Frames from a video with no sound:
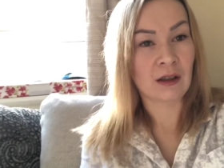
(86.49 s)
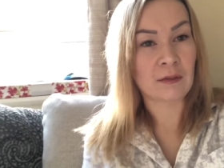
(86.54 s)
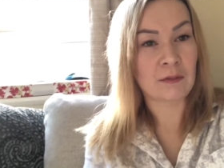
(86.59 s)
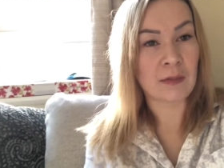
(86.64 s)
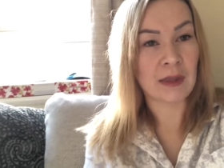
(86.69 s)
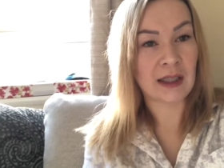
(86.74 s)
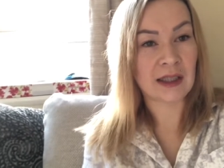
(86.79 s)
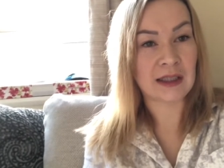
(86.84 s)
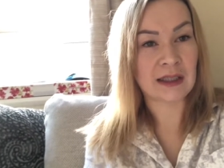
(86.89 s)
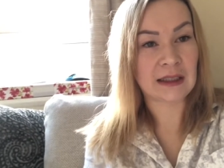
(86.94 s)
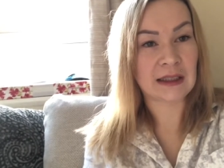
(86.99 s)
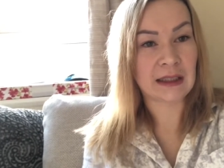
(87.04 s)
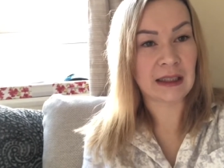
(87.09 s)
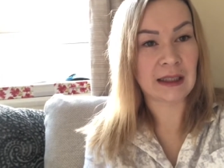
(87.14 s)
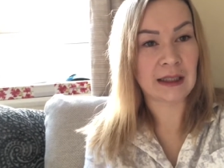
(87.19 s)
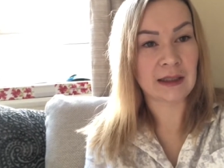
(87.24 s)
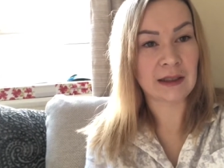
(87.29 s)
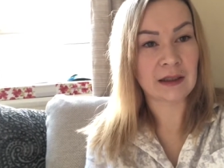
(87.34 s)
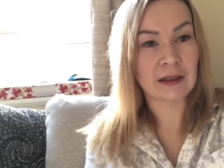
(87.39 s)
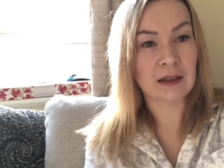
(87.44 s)

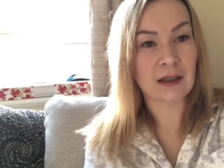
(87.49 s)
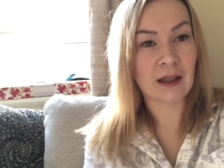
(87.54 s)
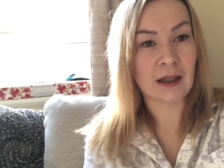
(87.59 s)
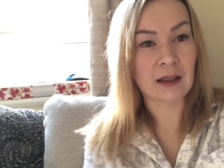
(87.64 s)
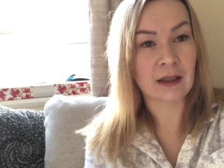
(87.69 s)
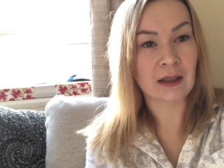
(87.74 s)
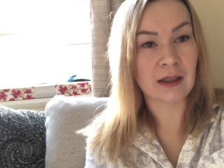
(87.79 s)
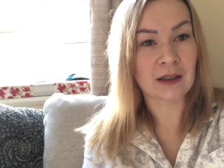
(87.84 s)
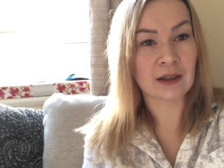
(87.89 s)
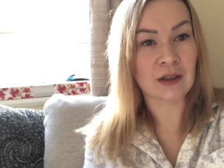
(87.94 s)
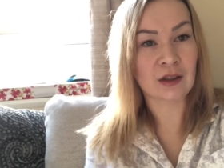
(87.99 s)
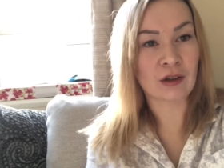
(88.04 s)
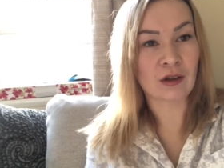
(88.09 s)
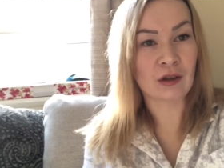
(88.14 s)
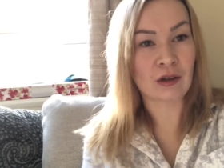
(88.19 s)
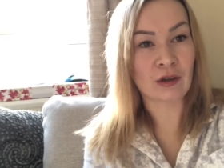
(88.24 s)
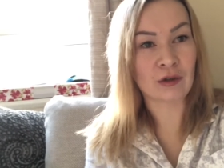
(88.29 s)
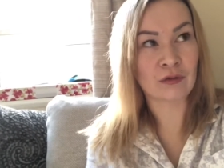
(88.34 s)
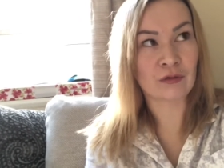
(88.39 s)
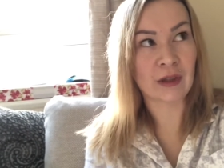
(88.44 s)
Merseyside, and that's
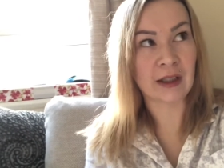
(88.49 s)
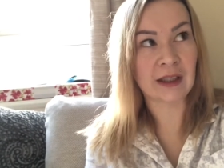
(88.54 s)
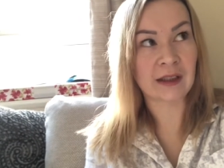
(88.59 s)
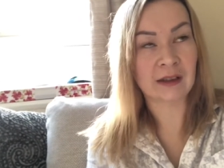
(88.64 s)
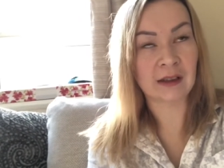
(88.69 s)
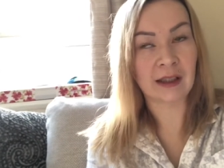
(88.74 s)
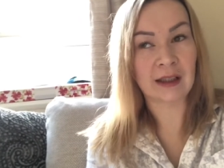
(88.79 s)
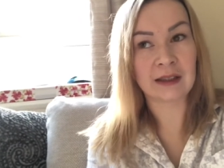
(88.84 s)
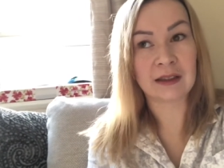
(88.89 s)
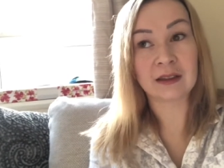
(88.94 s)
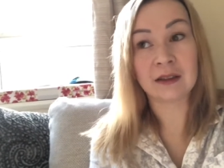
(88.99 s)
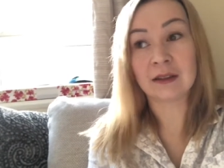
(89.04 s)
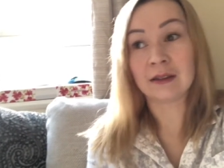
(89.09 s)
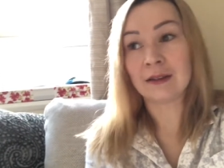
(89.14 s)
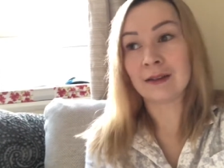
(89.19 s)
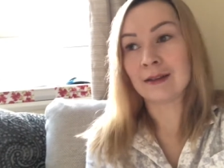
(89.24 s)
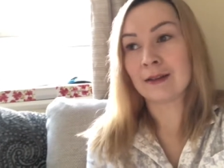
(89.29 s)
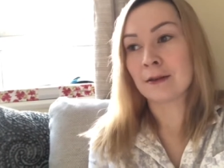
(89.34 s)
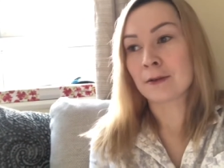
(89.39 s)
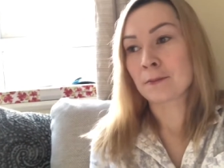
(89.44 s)
on Rake Lane.
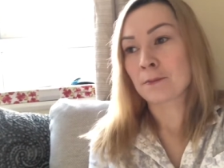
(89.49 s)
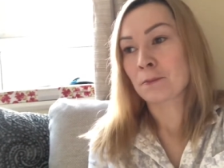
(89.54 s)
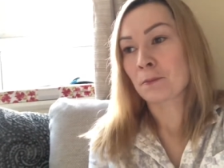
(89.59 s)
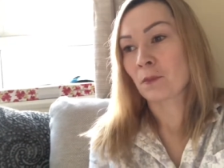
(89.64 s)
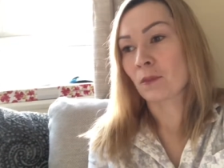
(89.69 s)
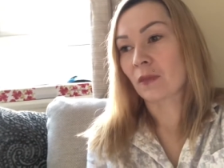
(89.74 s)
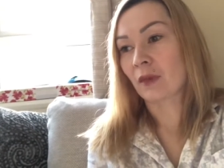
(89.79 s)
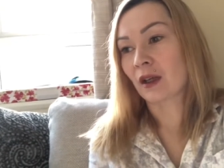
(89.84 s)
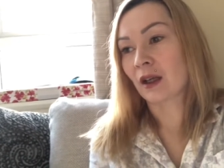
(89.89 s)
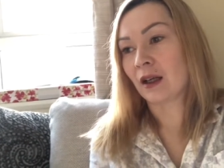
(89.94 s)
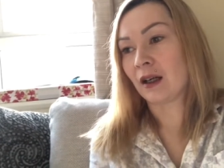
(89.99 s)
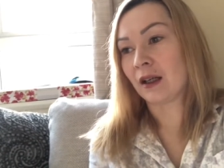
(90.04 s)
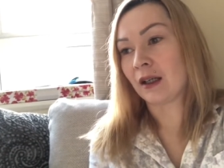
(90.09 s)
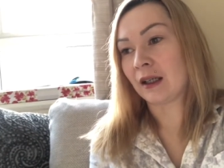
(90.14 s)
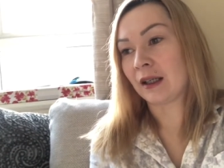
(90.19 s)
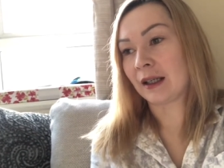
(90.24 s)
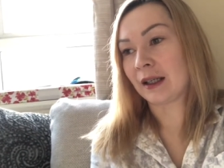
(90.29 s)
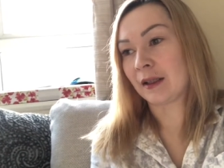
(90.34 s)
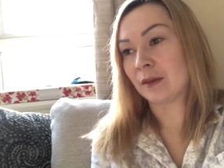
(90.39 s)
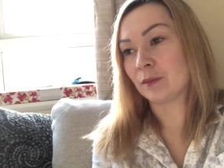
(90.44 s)

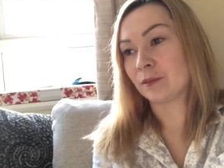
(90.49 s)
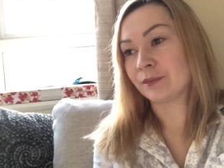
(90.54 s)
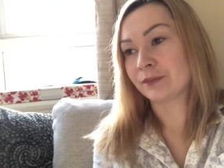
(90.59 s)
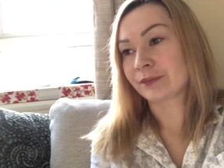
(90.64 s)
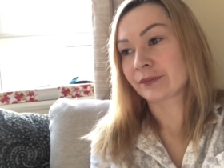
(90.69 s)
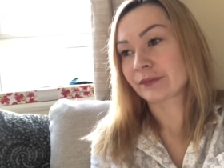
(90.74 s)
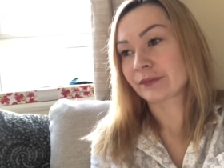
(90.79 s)
Um,